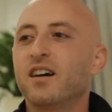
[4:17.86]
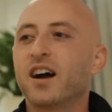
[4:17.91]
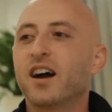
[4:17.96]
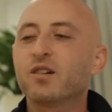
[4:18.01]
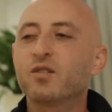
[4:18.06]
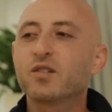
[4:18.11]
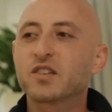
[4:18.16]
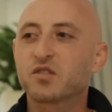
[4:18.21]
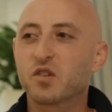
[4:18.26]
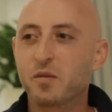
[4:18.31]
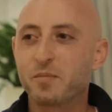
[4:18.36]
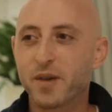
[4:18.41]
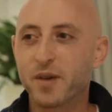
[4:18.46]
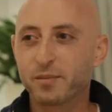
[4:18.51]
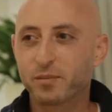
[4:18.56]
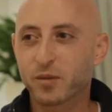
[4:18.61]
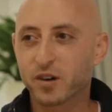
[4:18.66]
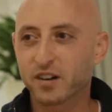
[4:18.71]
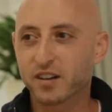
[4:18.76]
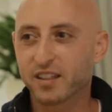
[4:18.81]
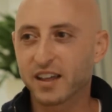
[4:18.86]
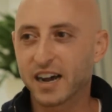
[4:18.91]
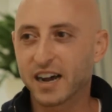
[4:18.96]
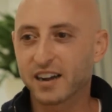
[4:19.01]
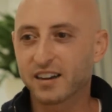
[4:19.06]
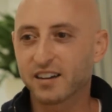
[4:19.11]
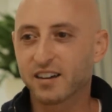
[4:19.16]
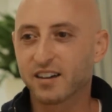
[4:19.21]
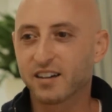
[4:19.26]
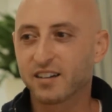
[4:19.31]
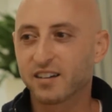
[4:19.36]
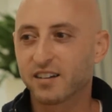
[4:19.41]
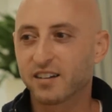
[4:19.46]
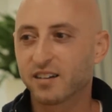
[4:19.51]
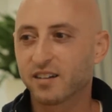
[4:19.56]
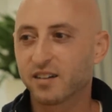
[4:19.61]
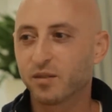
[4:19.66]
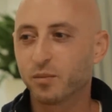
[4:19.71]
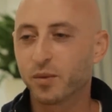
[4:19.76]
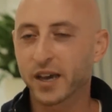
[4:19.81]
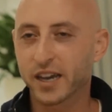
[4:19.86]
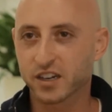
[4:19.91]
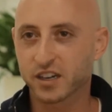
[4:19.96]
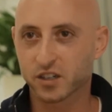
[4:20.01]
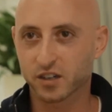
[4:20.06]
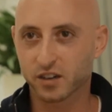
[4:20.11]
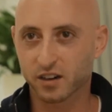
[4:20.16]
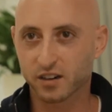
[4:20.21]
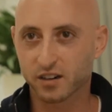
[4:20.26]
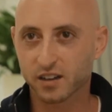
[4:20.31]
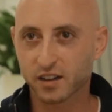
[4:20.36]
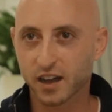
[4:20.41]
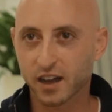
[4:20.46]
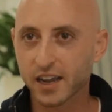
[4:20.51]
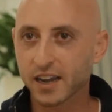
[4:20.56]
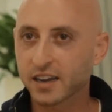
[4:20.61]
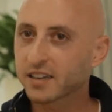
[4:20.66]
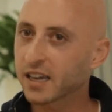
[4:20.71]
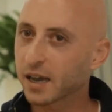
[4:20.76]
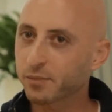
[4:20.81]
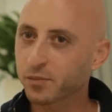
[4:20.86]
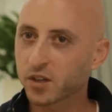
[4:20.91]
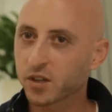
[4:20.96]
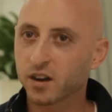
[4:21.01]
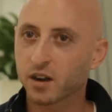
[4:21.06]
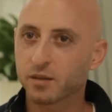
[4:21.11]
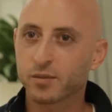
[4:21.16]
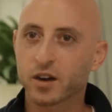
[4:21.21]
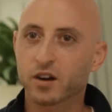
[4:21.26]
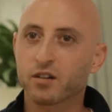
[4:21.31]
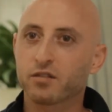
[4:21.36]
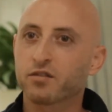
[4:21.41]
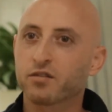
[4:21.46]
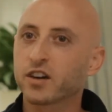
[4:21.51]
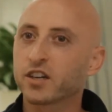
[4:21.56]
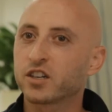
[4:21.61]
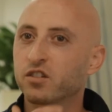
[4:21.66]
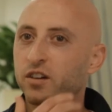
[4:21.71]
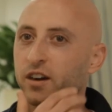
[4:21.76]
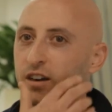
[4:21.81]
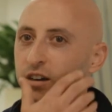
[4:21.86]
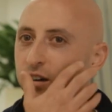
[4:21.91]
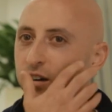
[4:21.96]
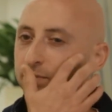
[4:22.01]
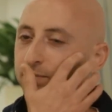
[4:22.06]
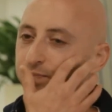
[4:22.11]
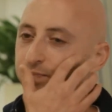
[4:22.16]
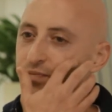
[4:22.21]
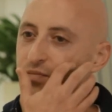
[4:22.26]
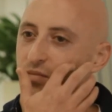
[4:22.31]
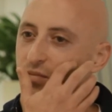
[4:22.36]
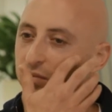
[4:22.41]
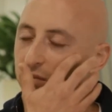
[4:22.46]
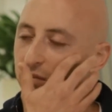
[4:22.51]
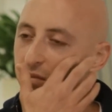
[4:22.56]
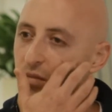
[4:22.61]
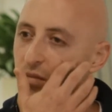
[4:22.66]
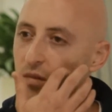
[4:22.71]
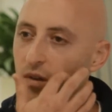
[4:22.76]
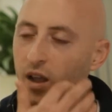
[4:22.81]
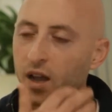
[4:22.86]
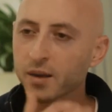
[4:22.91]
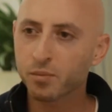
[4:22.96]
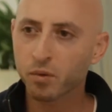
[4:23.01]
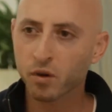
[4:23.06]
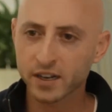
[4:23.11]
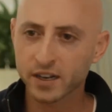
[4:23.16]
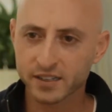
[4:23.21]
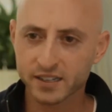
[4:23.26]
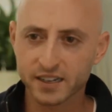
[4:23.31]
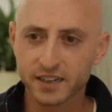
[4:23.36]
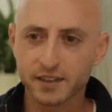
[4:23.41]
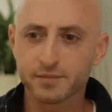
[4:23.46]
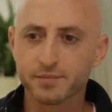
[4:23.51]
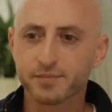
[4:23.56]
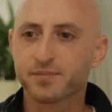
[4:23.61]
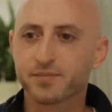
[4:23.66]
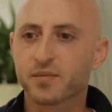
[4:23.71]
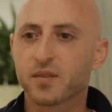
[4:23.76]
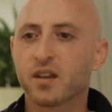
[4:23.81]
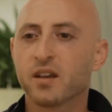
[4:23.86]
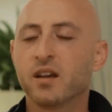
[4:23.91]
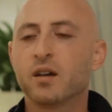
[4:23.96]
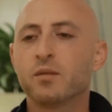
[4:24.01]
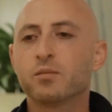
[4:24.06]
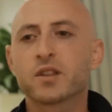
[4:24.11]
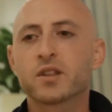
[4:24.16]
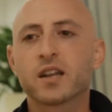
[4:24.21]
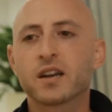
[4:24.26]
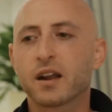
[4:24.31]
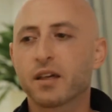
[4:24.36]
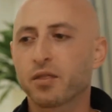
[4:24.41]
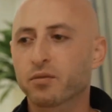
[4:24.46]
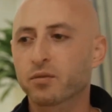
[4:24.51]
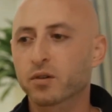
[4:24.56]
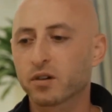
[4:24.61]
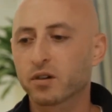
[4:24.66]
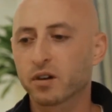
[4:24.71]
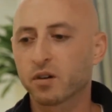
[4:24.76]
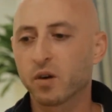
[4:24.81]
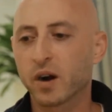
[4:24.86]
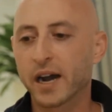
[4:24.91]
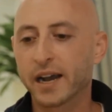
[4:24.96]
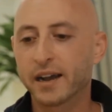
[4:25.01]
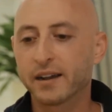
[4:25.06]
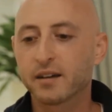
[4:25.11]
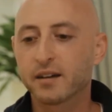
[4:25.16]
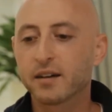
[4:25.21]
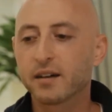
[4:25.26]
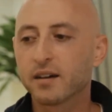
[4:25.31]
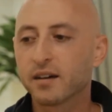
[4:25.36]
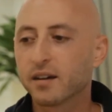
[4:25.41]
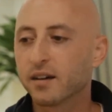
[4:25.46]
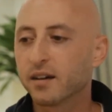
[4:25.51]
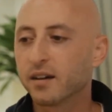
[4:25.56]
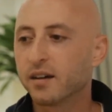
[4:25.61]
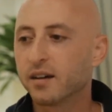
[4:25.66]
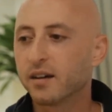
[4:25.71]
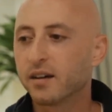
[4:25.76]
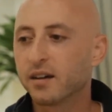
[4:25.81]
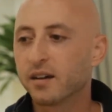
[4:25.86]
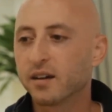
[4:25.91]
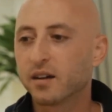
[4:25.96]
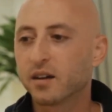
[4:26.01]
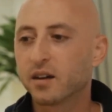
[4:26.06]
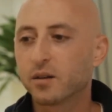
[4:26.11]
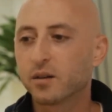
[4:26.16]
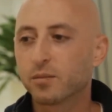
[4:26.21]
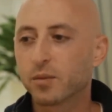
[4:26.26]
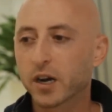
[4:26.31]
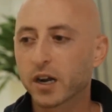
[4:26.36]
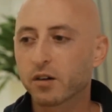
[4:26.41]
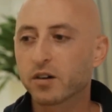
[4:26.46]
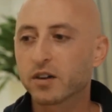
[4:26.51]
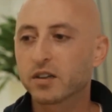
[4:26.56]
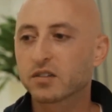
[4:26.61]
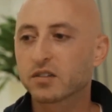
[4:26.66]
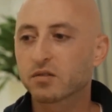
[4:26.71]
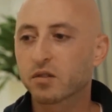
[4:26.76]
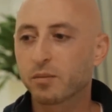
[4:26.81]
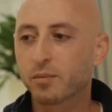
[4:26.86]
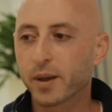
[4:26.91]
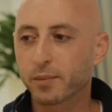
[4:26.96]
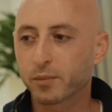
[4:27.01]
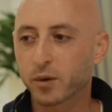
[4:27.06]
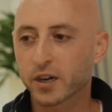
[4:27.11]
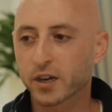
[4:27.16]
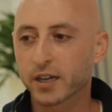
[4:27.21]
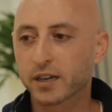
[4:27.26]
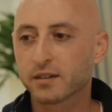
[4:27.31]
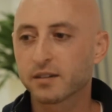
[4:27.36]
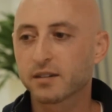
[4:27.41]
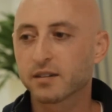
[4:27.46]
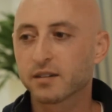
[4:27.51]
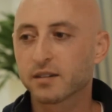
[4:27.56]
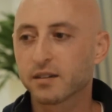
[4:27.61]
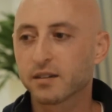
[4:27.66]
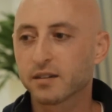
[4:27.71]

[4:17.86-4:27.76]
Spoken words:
I always remembered that picture. I had kept it on my refrigerator. I printed it, but then I threw it away. But I always remembered it.